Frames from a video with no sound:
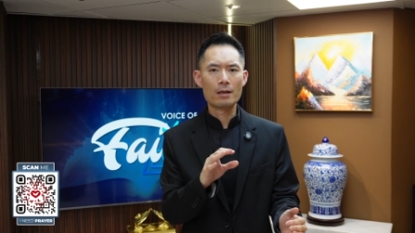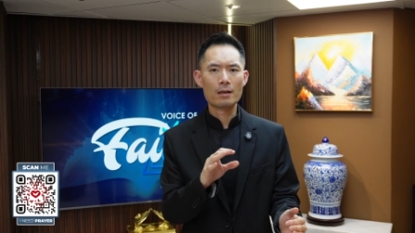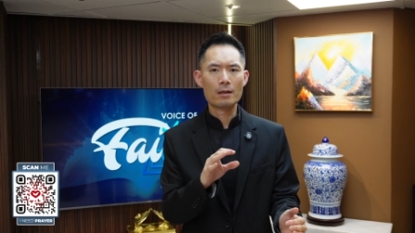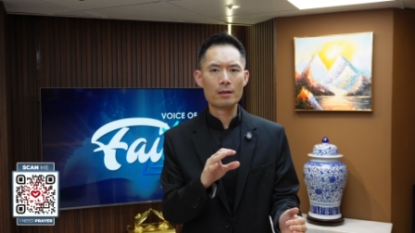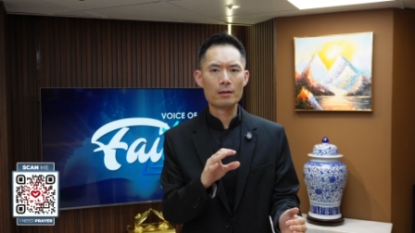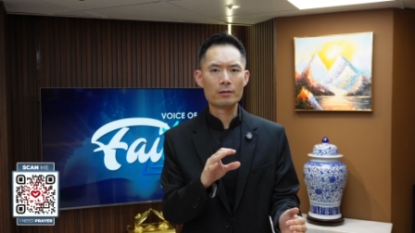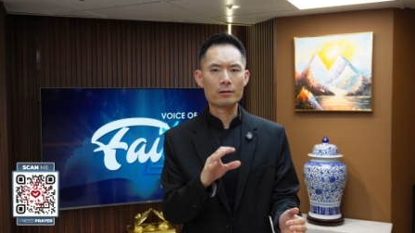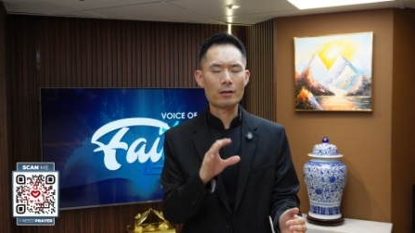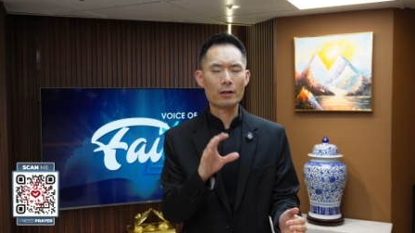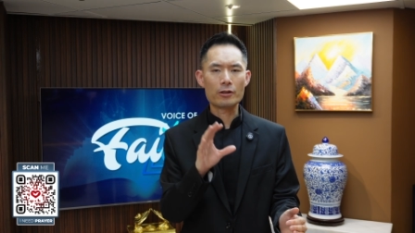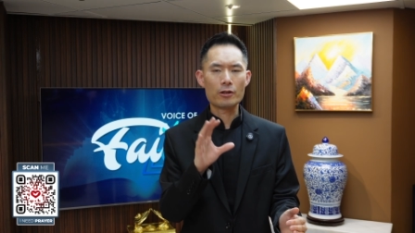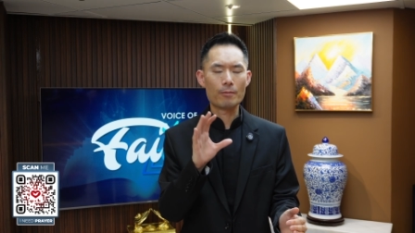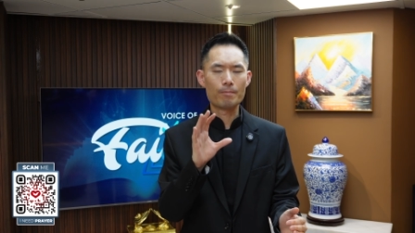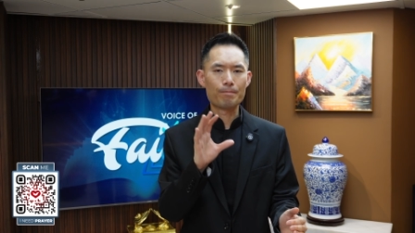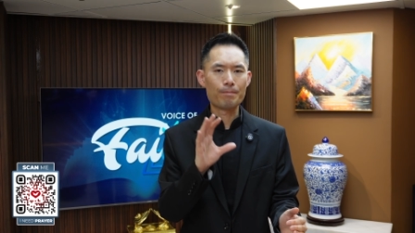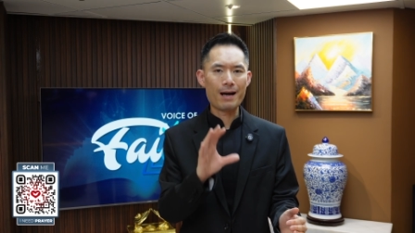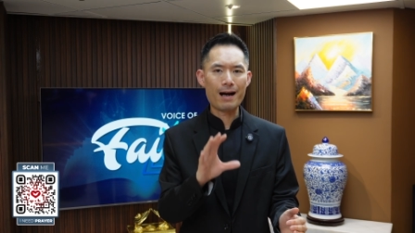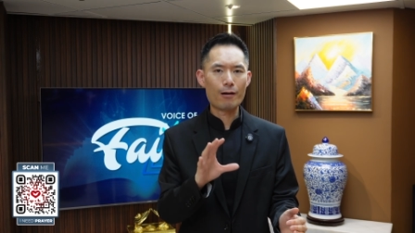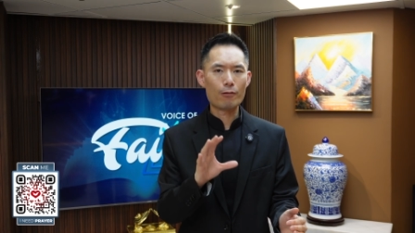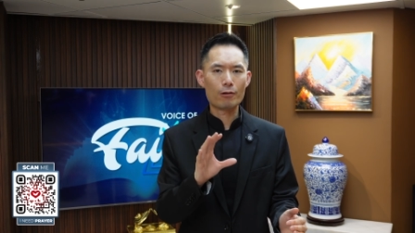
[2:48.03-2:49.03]
such a
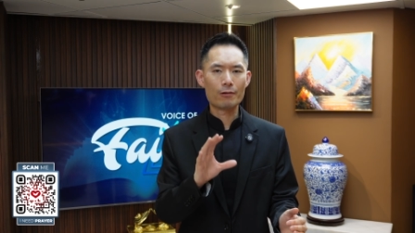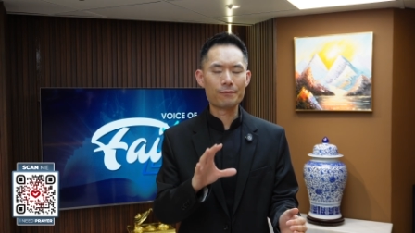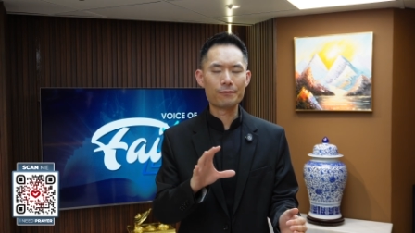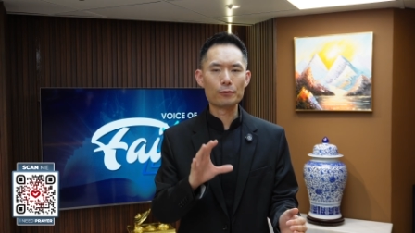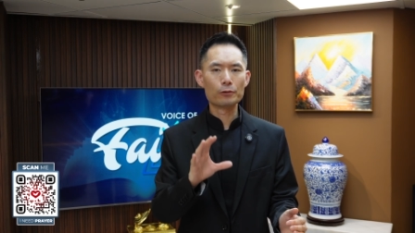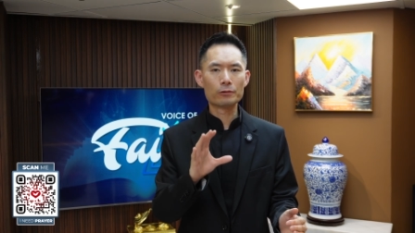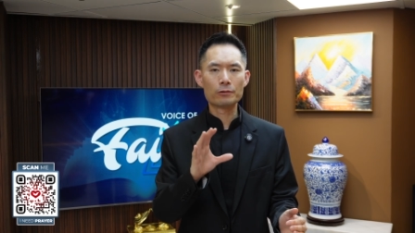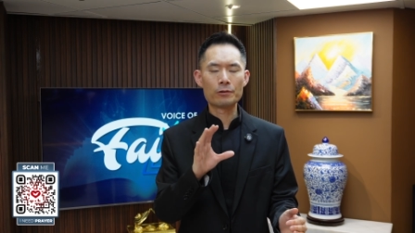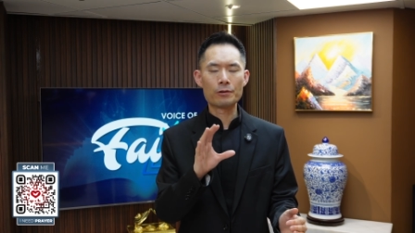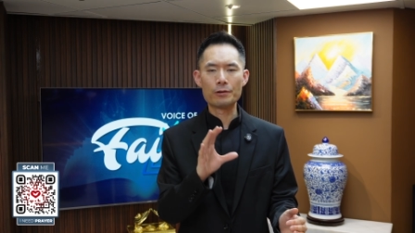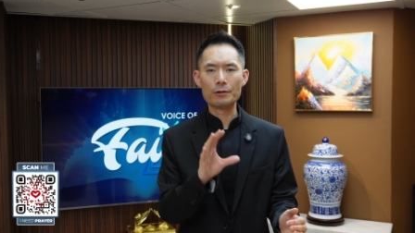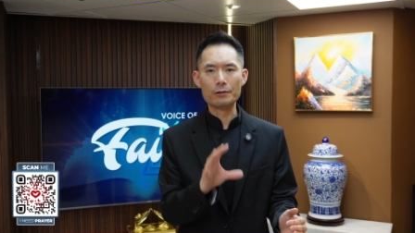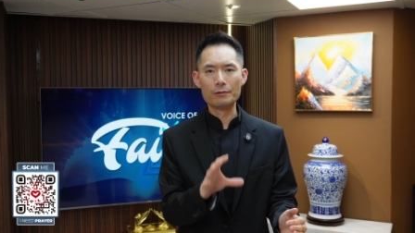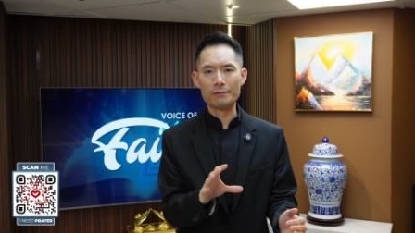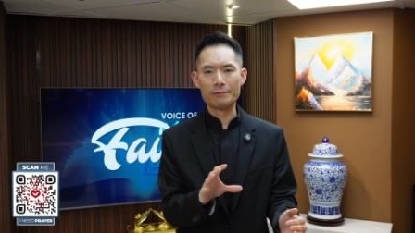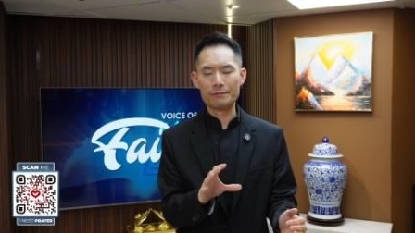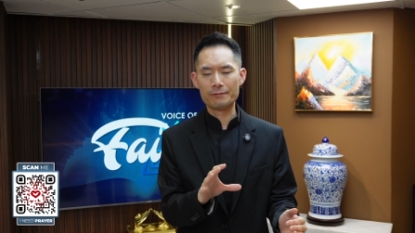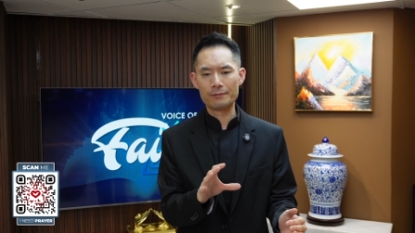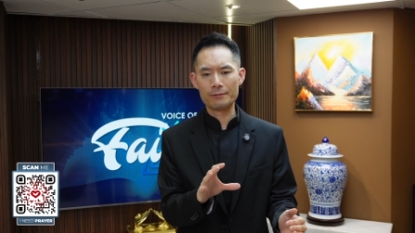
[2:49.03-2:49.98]
powerful truth.